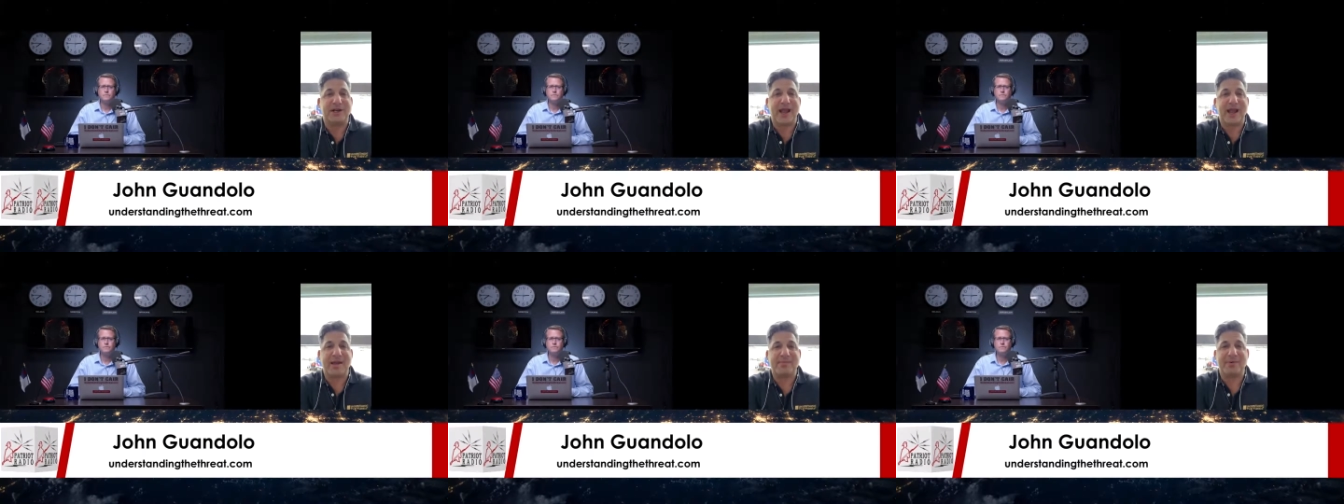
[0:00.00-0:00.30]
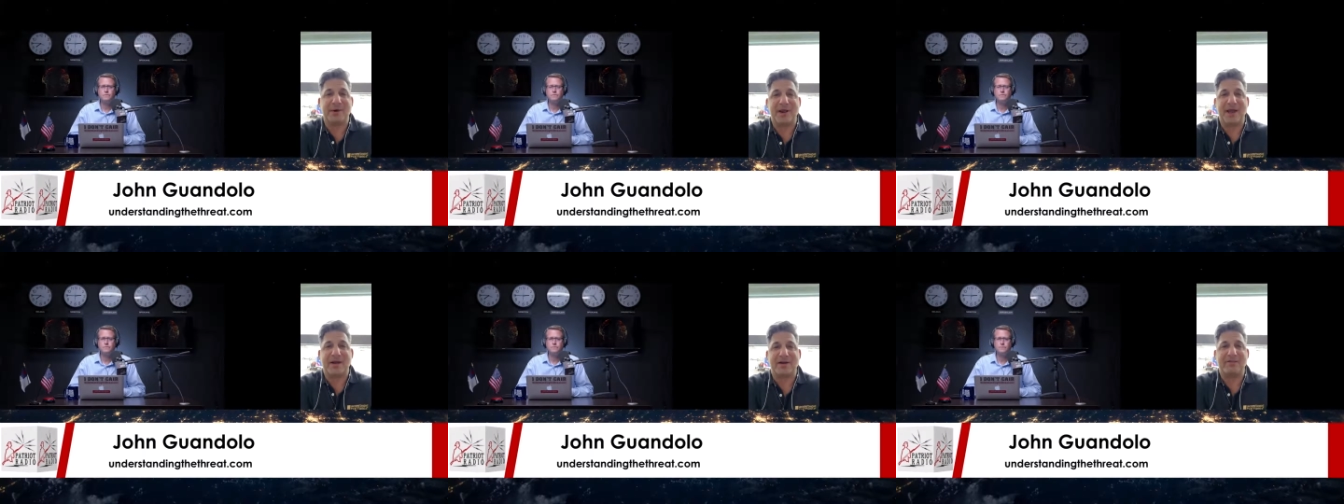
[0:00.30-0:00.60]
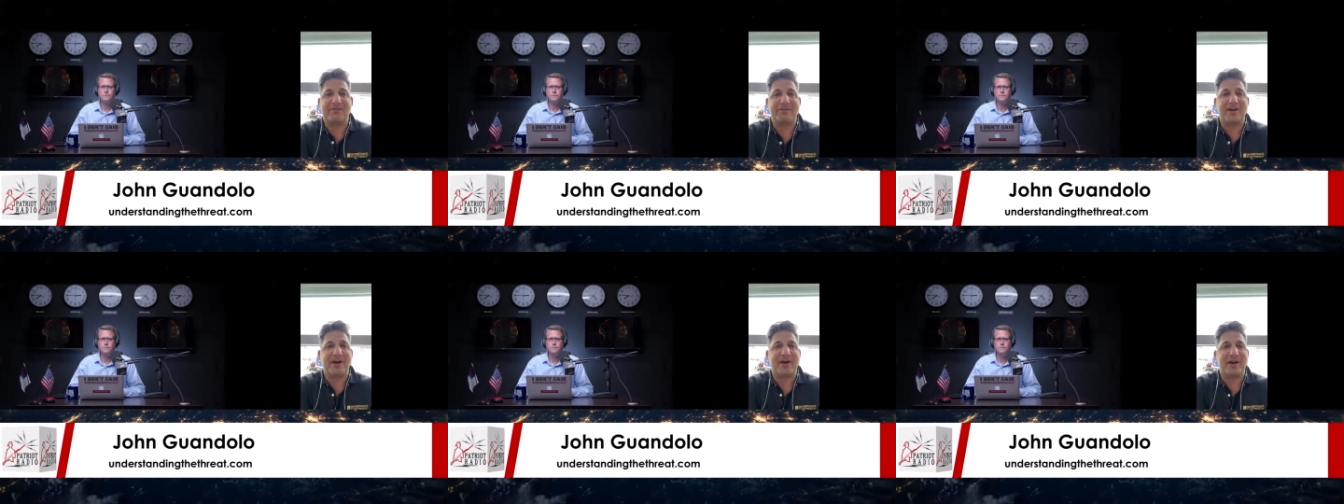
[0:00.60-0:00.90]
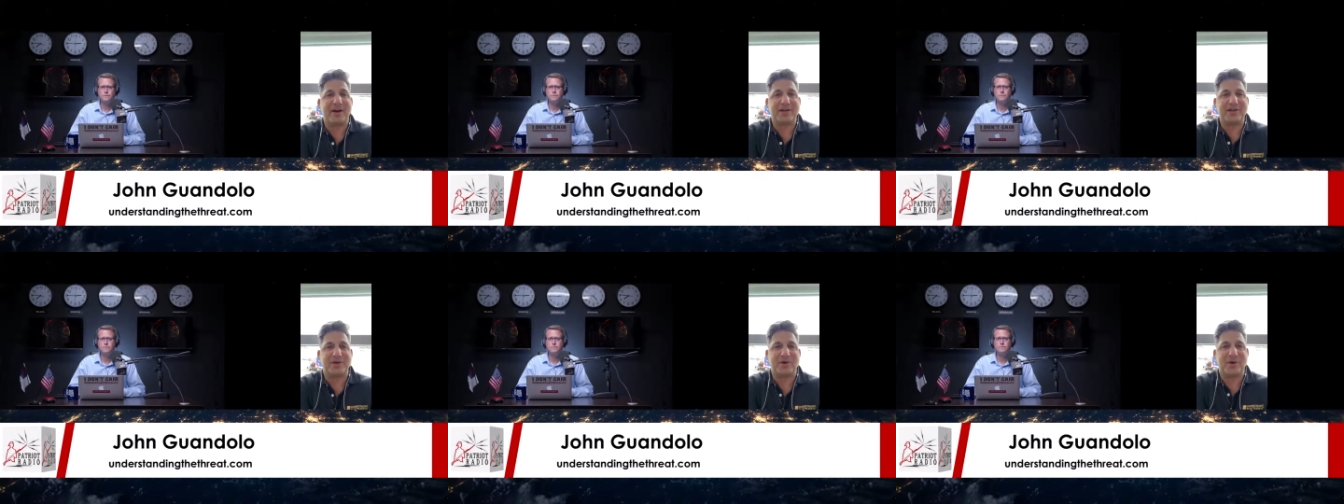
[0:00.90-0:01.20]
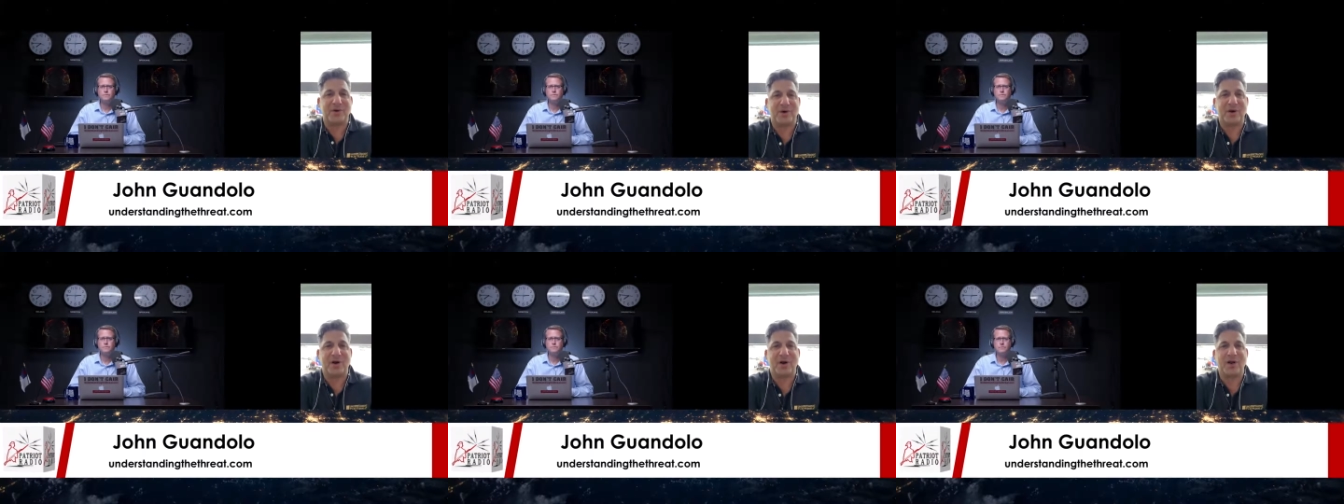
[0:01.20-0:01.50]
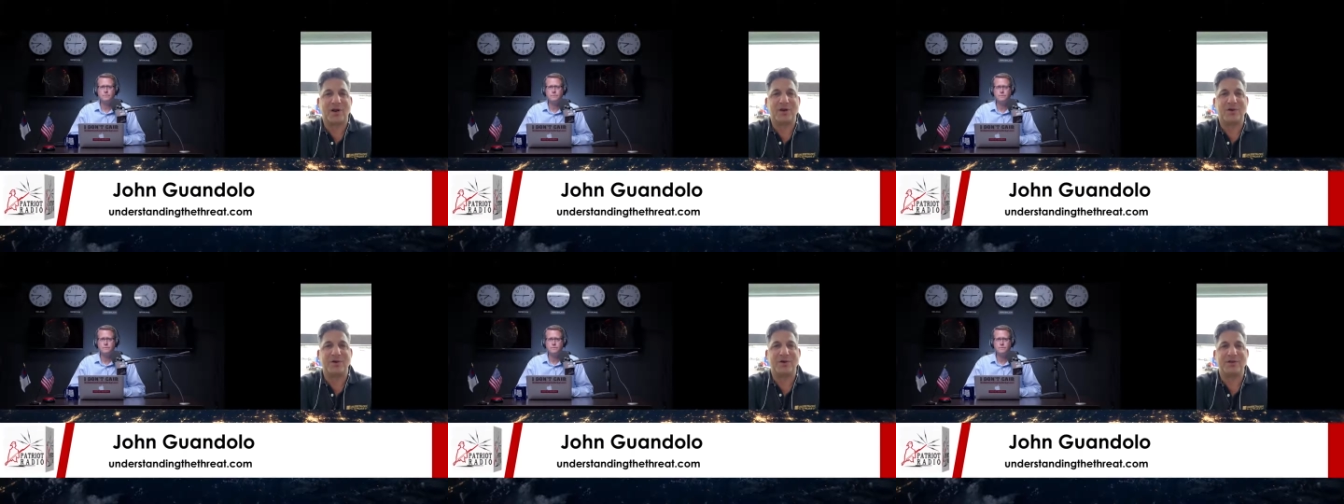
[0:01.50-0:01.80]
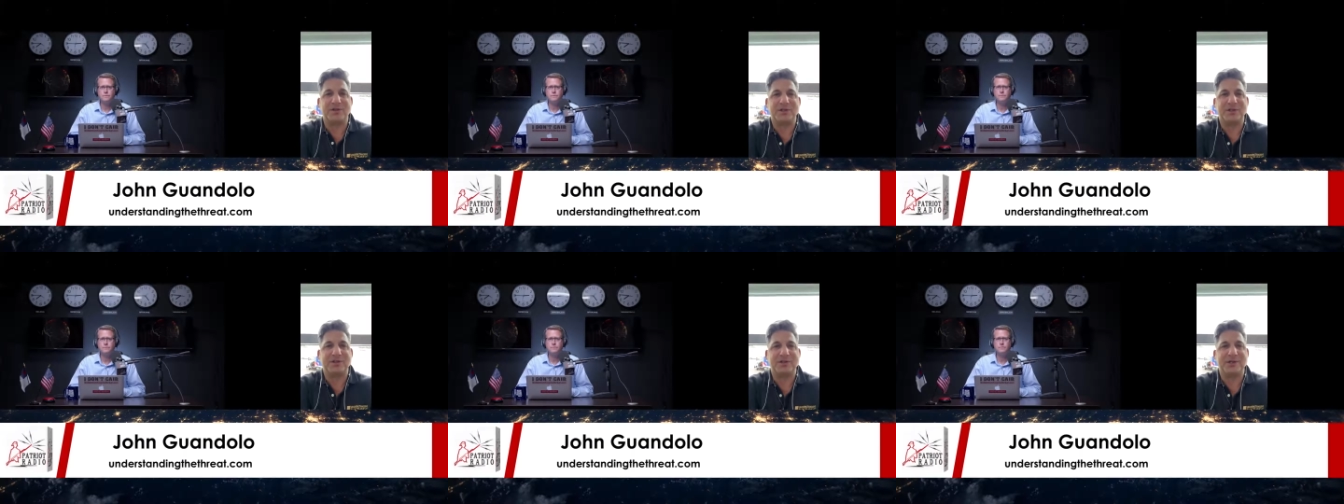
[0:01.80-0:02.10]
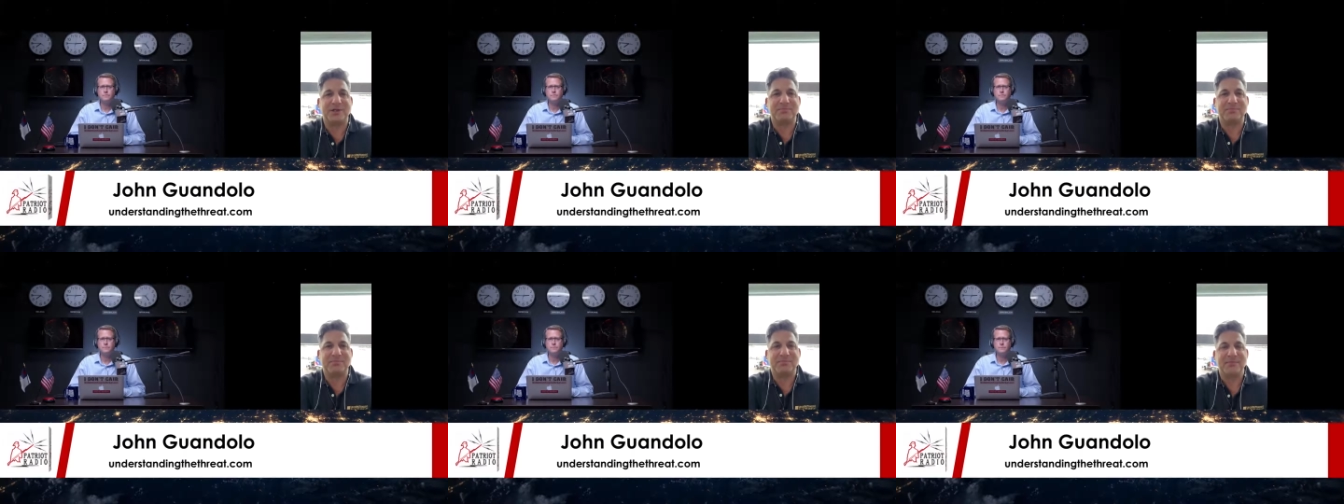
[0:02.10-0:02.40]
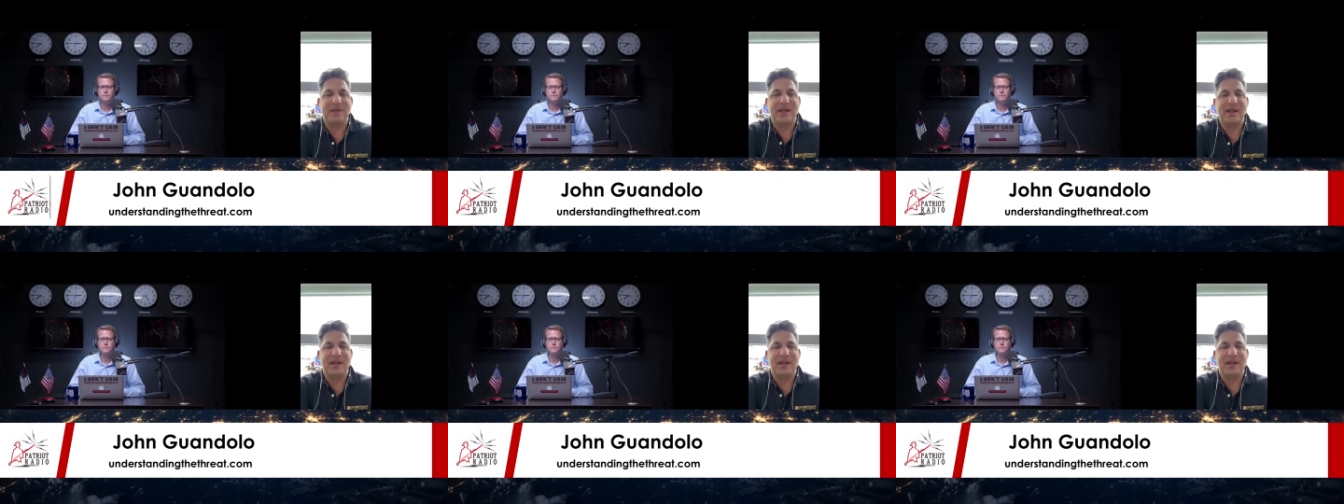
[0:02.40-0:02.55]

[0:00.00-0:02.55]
today I put out a very short article, just a